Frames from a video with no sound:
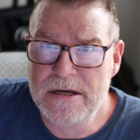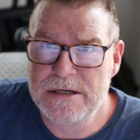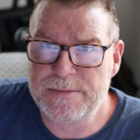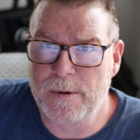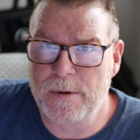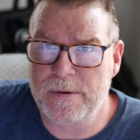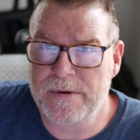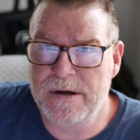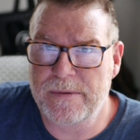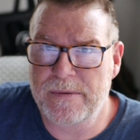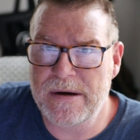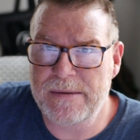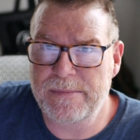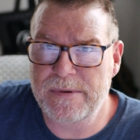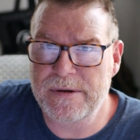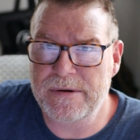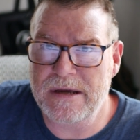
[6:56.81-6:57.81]
Support the red, white,
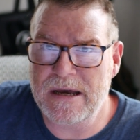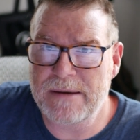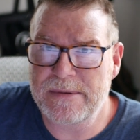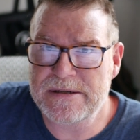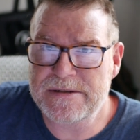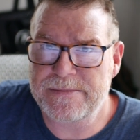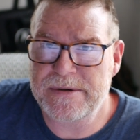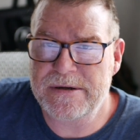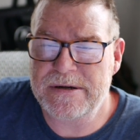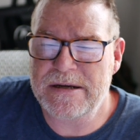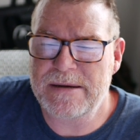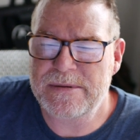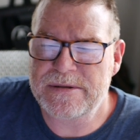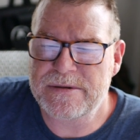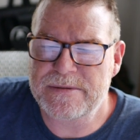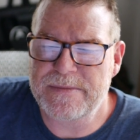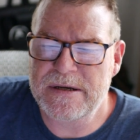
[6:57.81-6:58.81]
and blue. God bless America. God
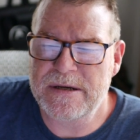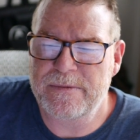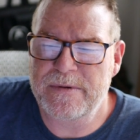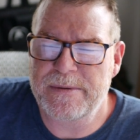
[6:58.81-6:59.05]
bless us, men,